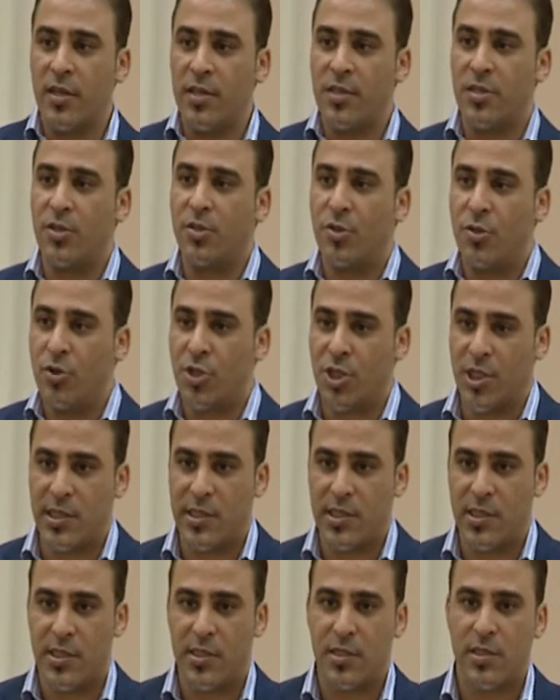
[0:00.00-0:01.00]

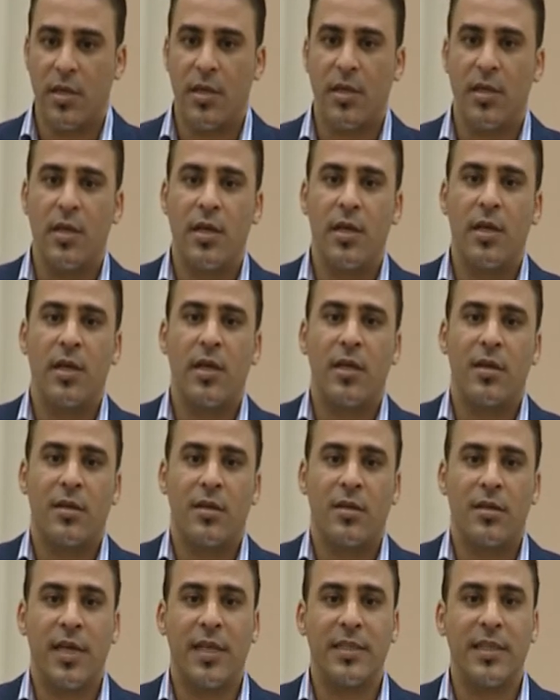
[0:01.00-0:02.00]
institutions
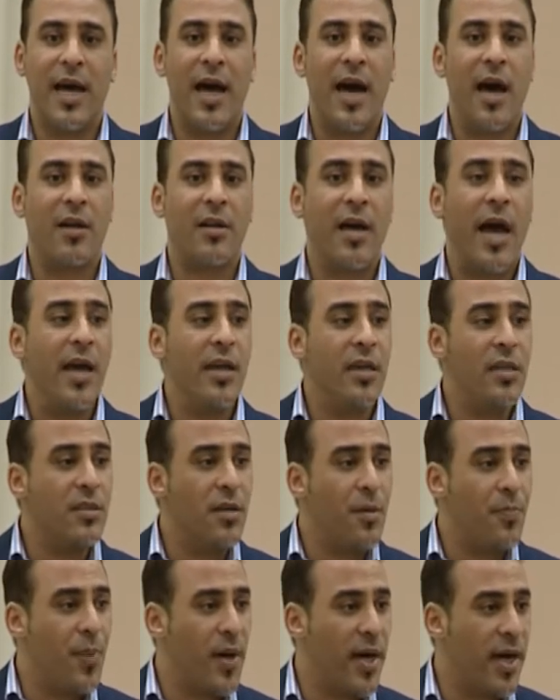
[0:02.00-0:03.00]
that are
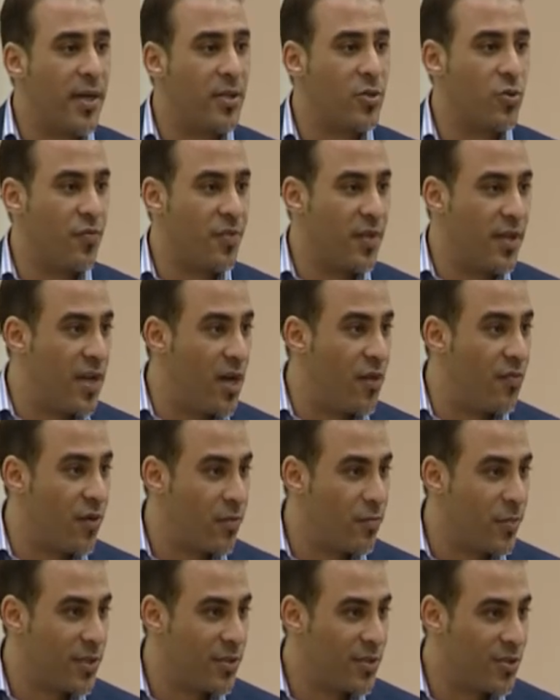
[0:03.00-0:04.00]
either part of the
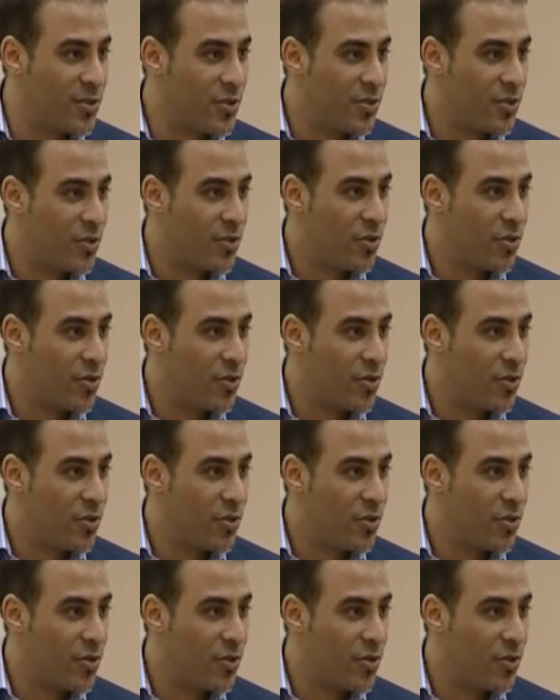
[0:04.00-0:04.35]
government